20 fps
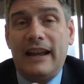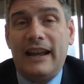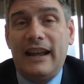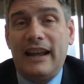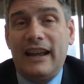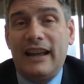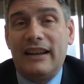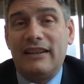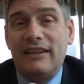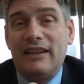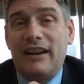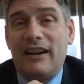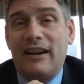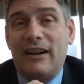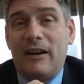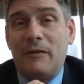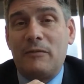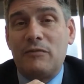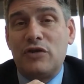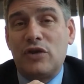And
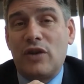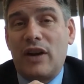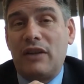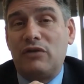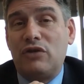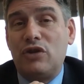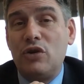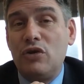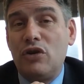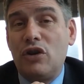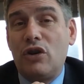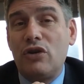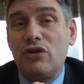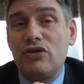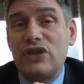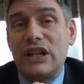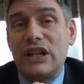um, so I have two girls